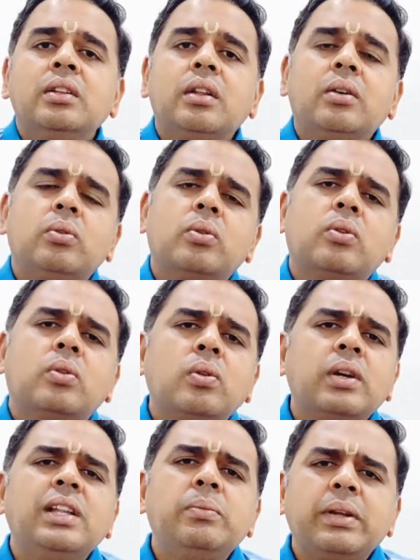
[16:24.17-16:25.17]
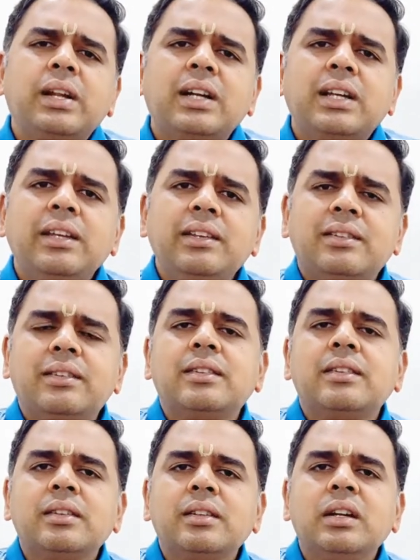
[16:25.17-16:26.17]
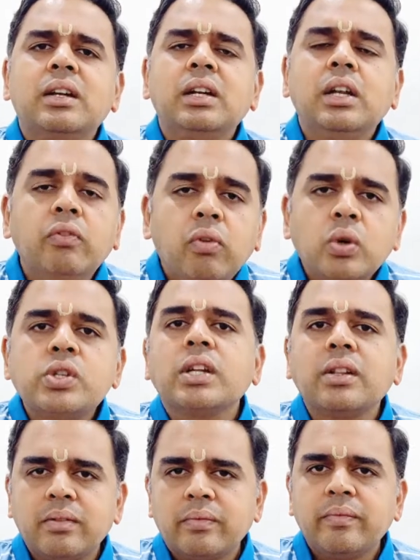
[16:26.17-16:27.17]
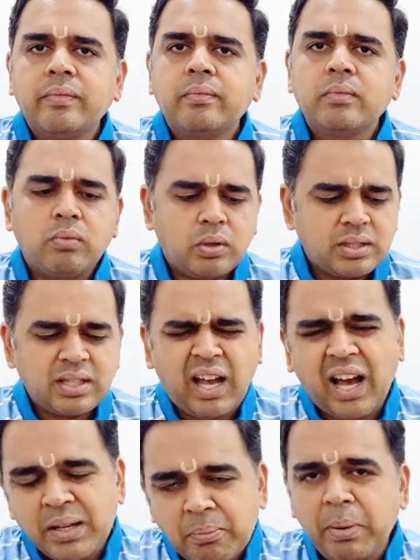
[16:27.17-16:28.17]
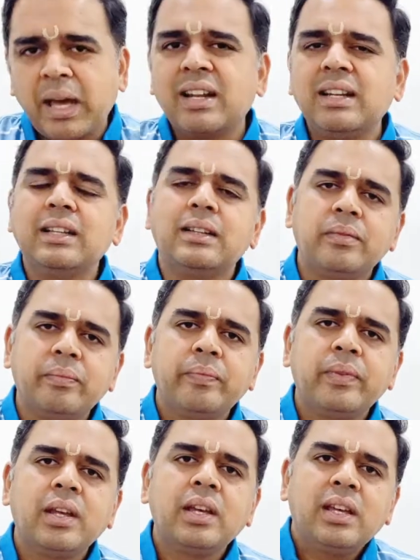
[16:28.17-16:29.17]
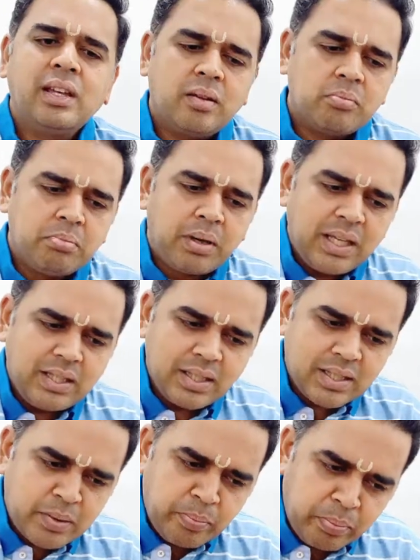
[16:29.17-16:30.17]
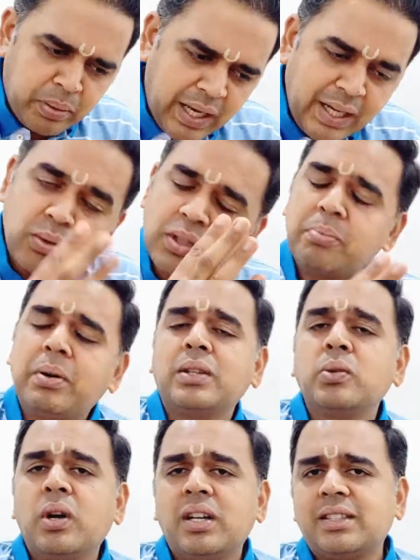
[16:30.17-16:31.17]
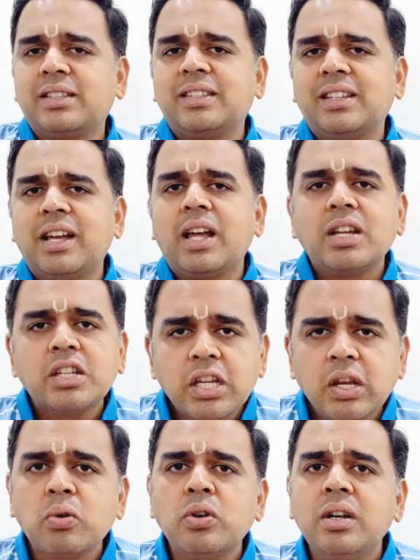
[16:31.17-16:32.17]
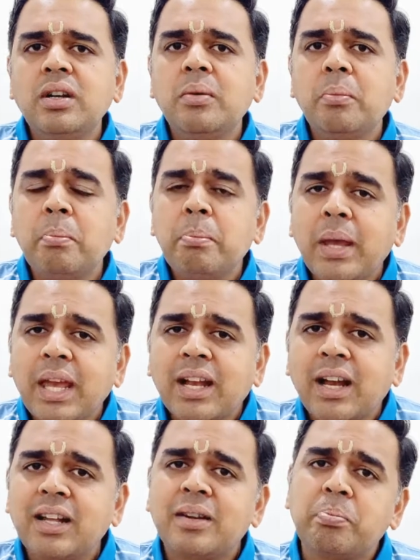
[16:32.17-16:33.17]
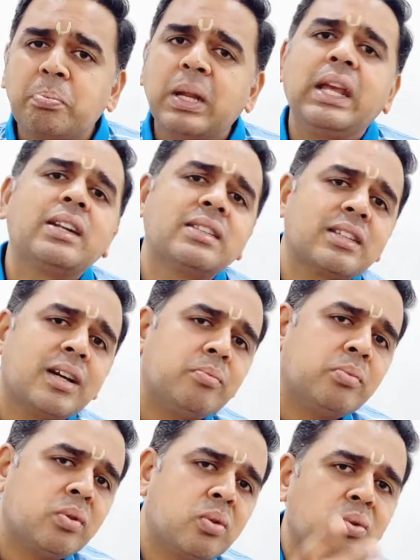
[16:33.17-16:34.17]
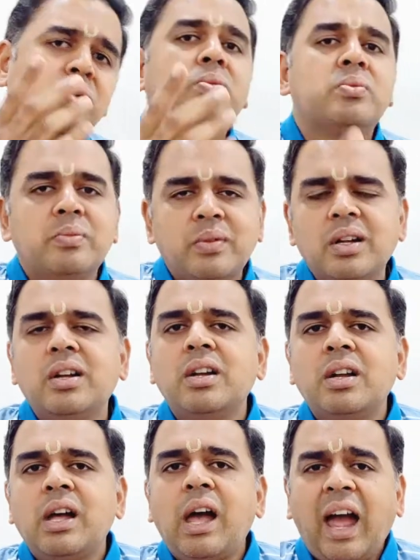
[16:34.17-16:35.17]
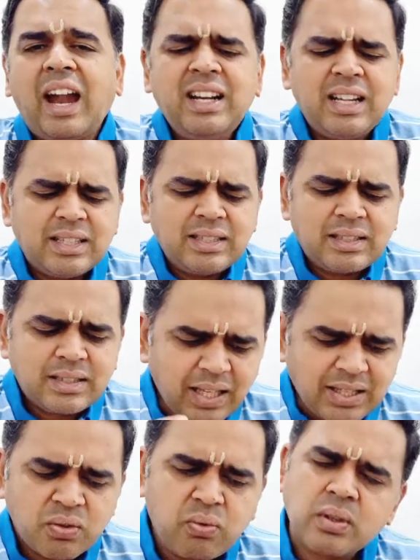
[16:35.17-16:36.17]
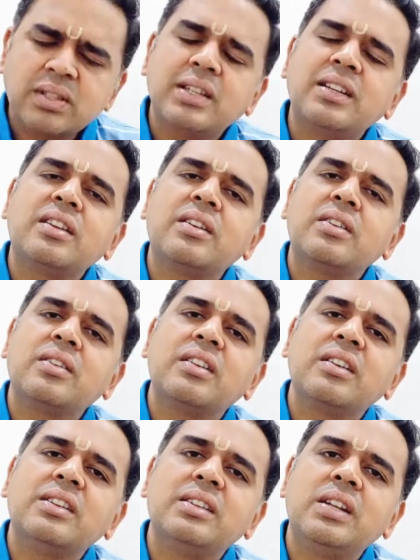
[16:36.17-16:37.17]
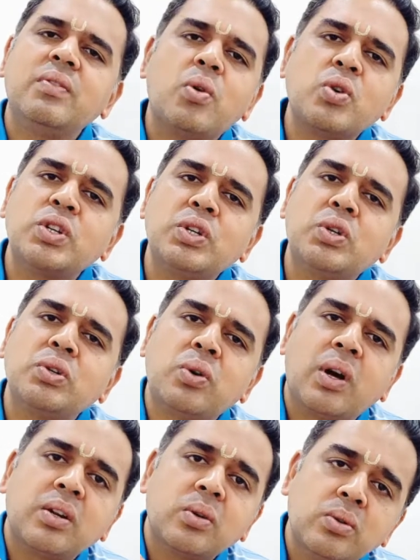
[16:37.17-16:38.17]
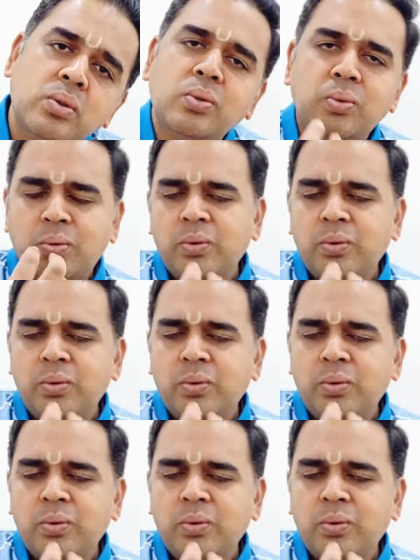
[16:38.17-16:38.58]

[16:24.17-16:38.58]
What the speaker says: Now Kongil Piratti's devotion was unparalleled. By just praying to the padukas, she could make her prayers come true. And such was her devotion to her guru,